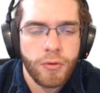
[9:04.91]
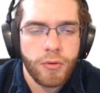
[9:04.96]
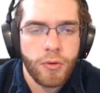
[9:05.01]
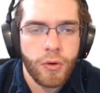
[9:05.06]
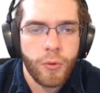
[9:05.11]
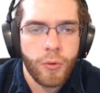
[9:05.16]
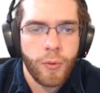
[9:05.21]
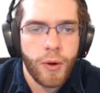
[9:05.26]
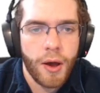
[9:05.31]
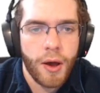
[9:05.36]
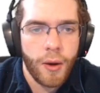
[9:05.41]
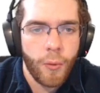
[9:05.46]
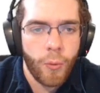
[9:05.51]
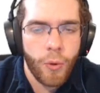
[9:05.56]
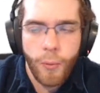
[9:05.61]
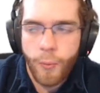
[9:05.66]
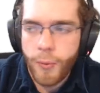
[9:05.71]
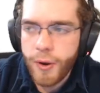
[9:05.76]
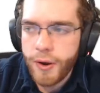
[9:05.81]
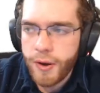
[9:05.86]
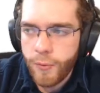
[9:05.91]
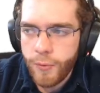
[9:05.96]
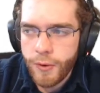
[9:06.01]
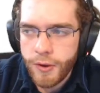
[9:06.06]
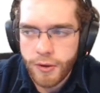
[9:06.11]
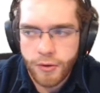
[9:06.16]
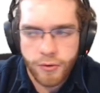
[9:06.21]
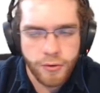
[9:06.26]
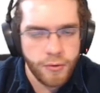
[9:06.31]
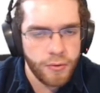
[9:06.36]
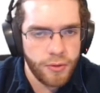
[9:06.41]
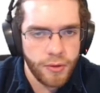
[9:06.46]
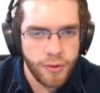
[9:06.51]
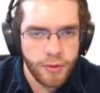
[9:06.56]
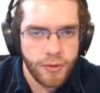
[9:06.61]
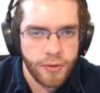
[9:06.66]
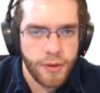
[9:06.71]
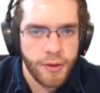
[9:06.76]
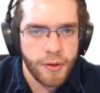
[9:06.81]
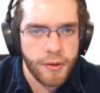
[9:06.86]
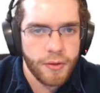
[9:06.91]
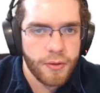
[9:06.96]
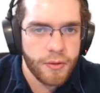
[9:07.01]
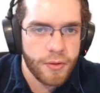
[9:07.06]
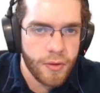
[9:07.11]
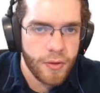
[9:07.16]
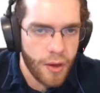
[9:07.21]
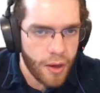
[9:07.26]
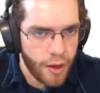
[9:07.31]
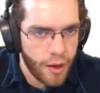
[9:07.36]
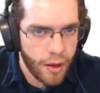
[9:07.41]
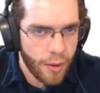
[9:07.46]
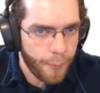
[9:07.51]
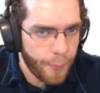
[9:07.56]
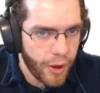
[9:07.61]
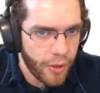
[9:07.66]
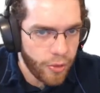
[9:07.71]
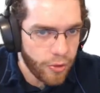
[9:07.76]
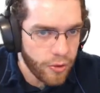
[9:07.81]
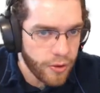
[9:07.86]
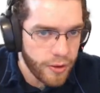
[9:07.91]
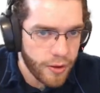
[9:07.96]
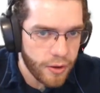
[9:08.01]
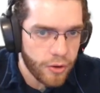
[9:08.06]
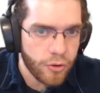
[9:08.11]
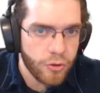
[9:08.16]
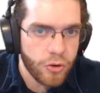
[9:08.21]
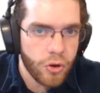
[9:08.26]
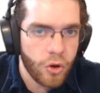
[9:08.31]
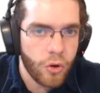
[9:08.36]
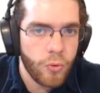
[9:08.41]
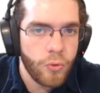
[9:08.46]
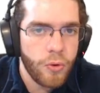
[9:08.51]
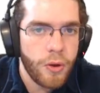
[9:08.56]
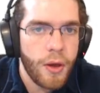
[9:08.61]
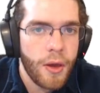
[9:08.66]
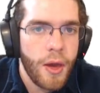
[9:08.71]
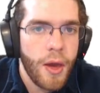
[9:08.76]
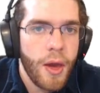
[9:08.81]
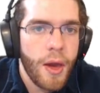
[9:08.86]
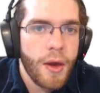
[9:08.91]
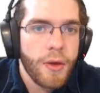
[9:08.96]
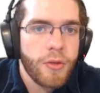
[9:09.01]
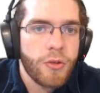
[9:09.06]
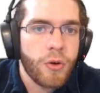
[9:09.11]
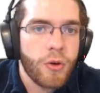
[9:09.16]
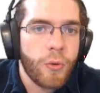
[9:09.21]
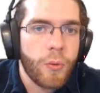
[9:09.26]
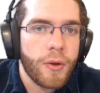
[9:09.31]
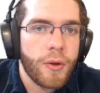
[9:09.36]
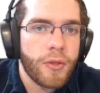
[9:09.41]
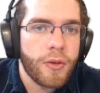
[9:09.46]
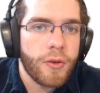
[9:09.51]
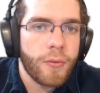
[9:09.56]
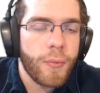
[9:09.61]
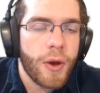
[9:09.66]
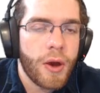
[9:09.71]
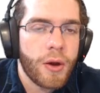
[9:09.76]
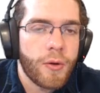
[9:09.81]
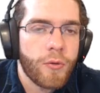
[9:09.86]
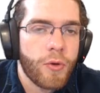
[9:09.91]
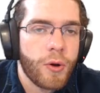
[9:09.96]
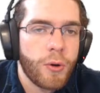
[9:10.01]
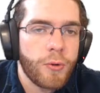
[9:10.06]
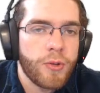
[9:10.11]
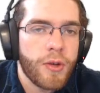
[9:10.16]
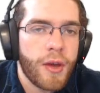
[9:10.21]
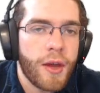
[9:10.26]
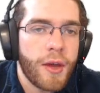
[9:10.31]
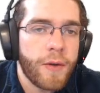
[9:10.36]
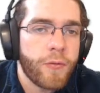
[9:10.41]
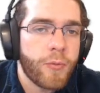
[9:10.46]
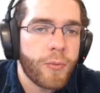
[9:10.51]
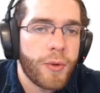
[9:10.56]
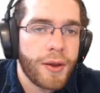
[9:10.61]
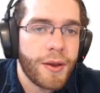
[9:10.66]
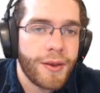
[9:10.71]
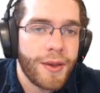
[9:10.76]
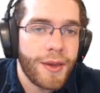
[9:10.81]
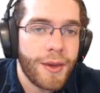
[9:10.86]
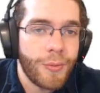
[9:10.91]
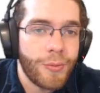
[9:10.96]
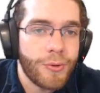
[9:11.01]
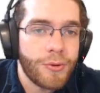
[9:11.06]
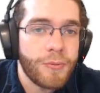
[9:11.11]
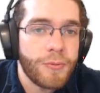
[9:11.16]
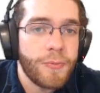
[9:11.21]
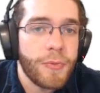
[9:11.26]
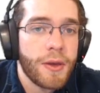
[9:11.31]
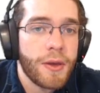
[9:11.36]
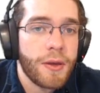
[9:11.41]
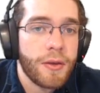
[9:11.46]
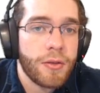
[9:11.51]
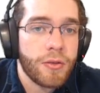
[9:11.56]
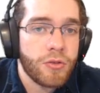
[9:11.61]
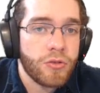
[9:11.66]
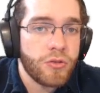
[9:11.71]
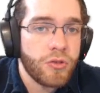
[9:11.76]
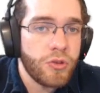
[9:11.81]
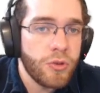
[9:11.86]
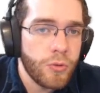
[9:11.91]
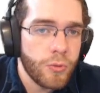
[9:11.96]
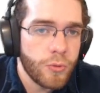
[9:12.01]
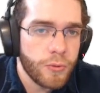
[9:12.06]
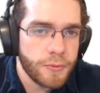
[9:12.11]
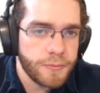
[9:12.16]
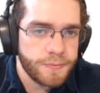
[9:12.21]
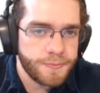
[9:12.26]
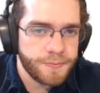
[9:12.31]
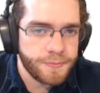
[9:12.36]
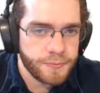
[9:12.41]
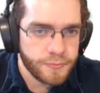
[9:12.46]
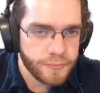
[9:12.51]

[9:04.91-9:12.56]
So one way that we can do this is by looking at our code. So the amount of rows I have in my table is 2.